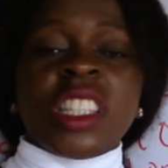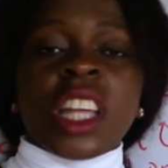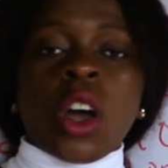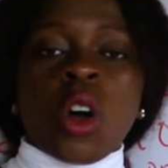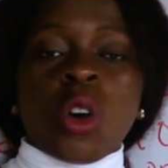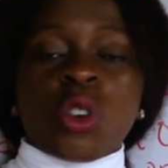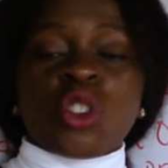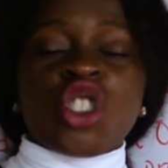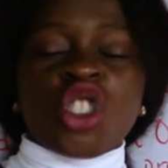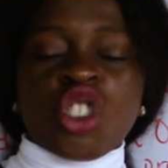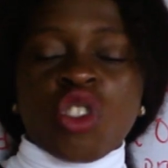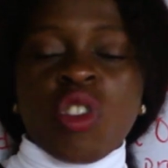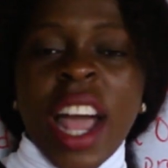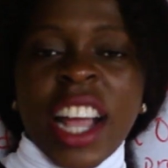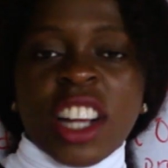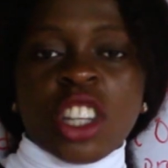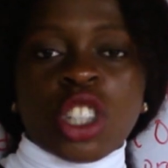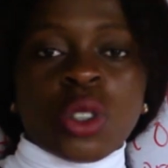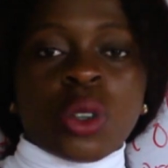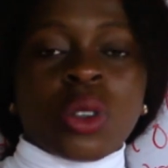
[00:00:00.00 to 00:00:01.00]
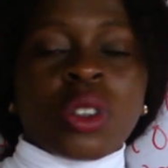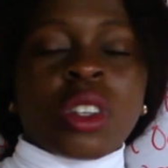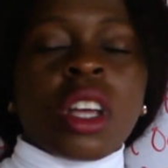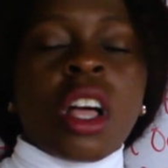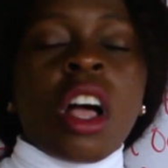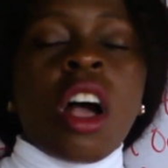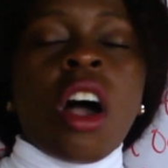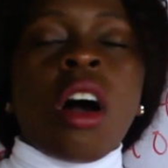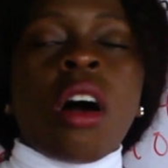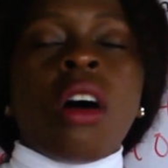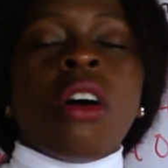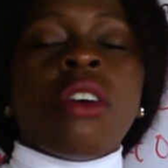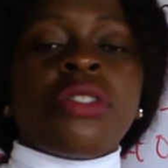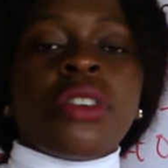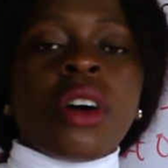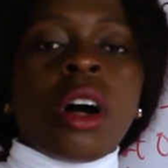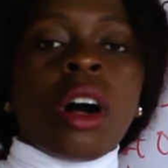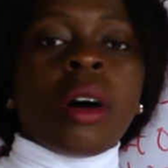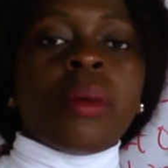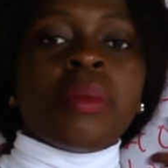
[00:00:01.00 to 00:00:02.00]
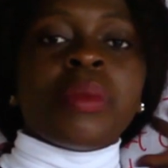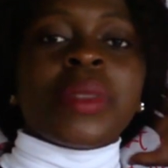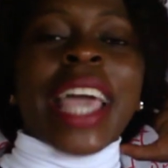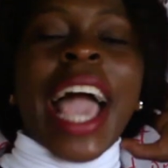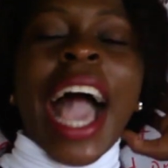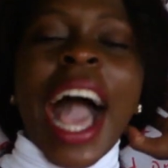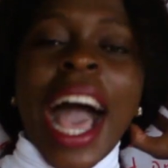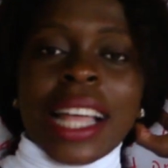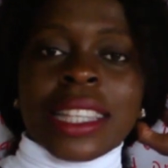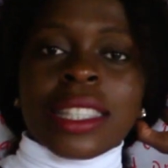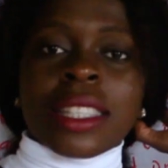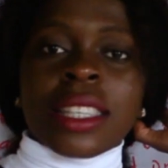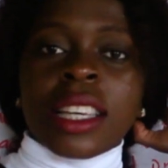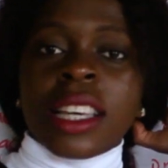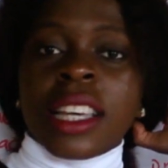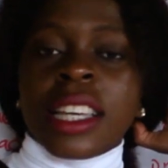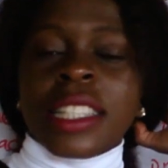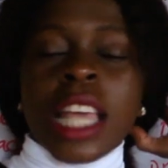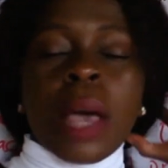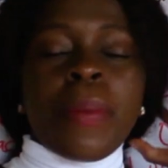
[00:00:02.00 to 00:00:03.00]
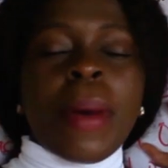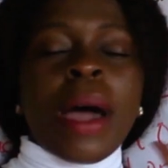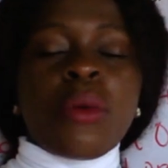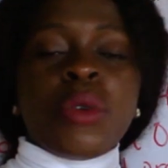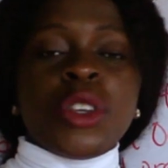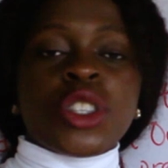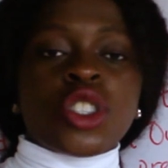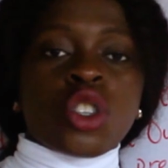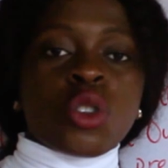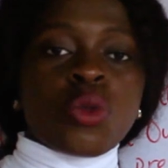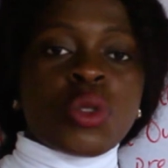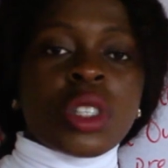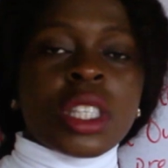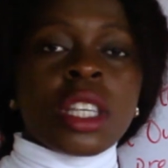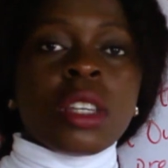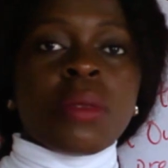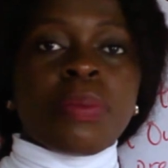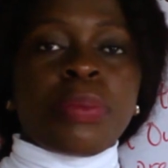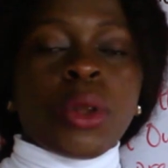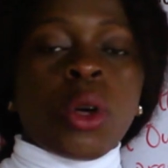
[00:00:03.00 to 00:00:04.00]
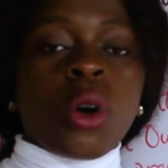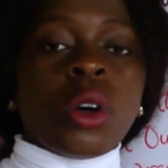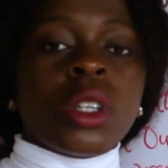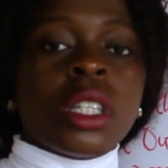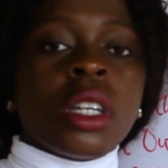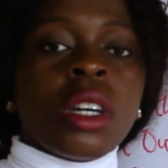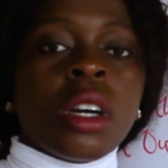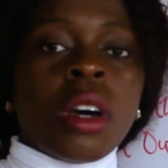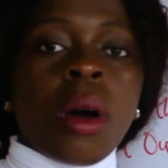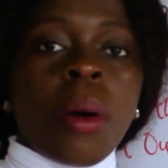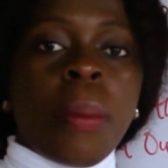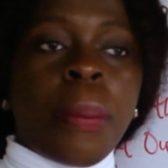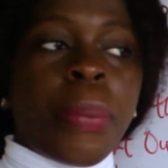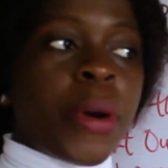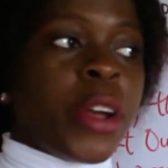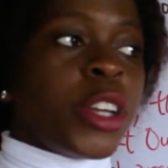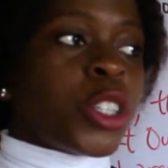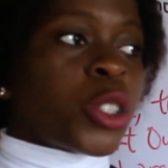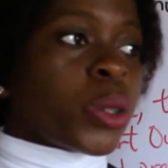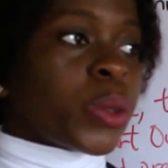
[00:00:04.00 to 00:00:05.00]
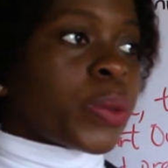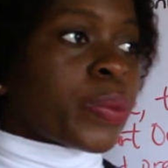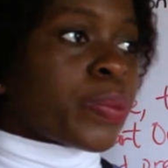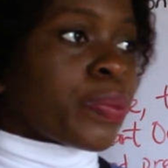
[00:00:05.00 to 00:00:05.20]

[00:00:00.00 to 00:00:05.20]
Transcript: The contraction of the heart, thereby reducing blood pressure.